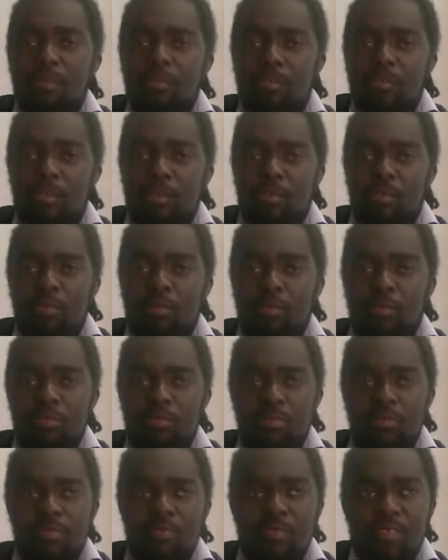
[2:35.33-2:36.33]
So you
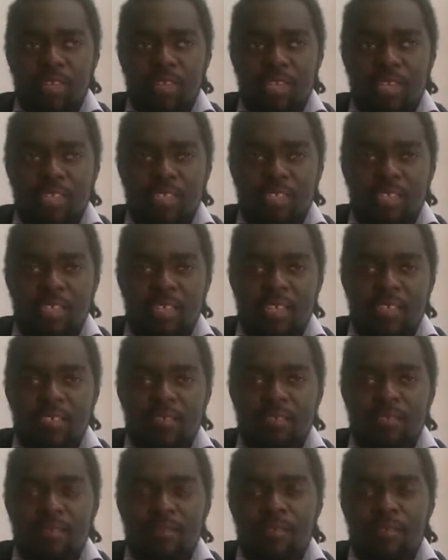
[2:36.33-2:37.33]
will realize that
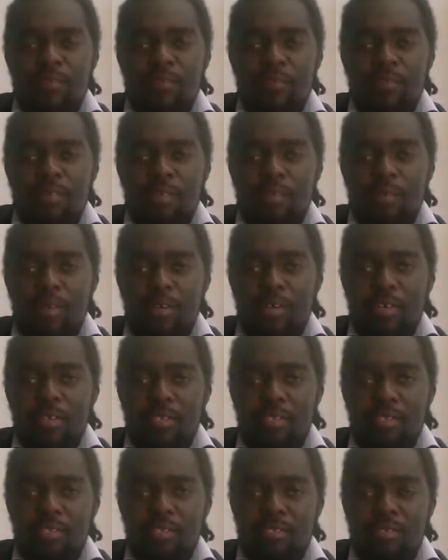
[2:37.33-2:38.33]
for 3
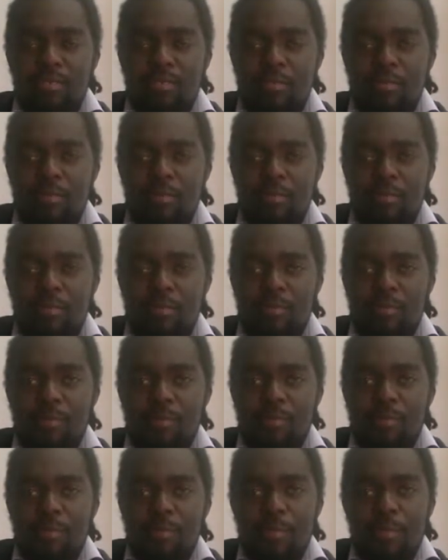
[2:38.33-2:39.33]
quarks to
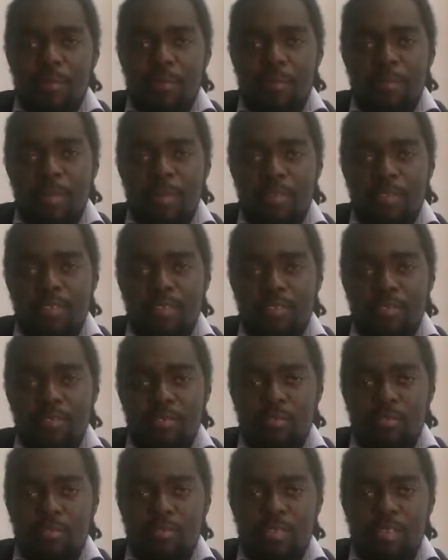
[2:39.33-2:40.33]
be made
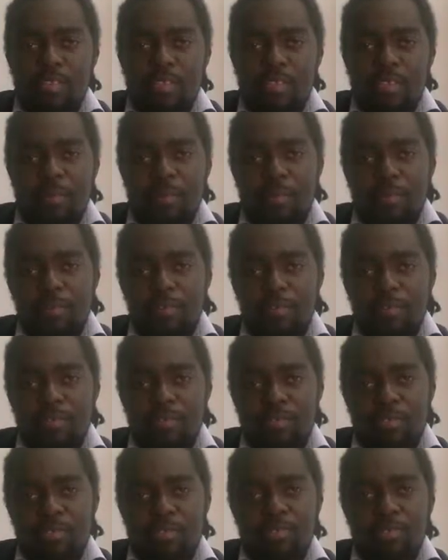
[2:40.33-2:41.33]
to create a
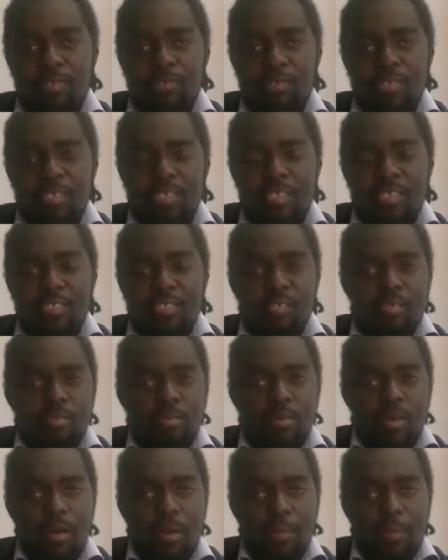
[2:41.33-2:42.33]
proton, you would need
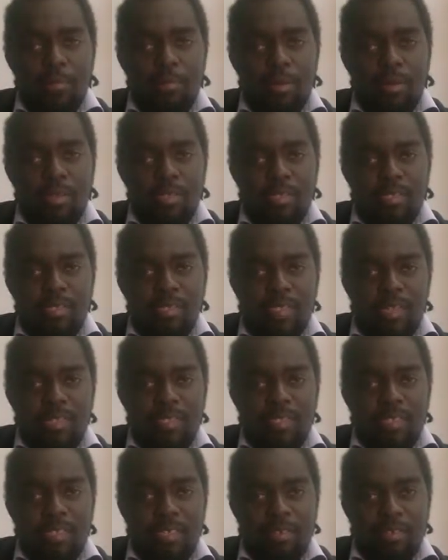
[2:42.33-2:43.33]
2 up quarks
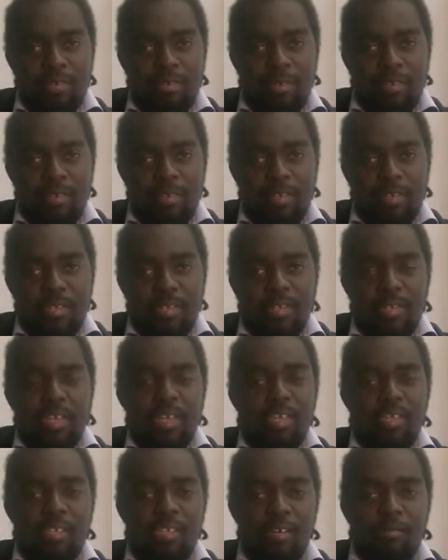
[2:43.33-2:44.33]
and a down quark,
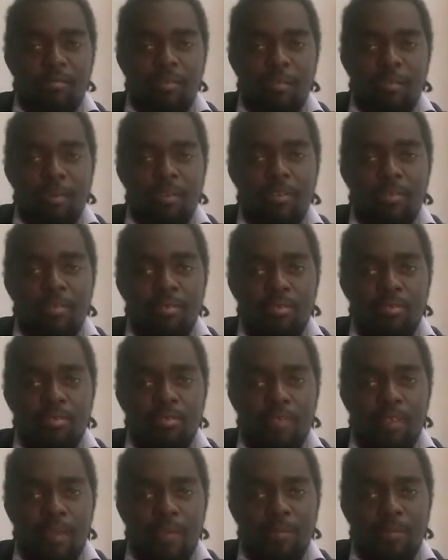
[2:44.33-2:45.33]
and that will be 2
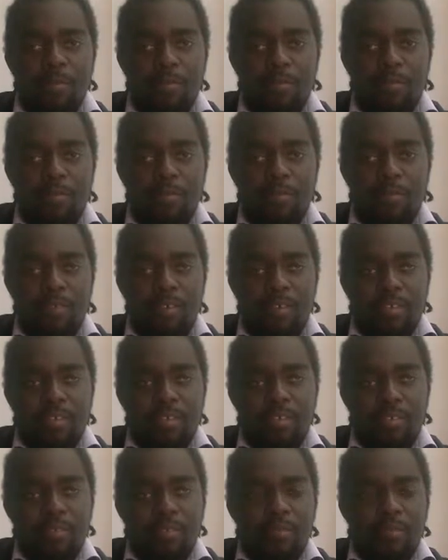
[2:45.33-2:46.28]
times 2/3,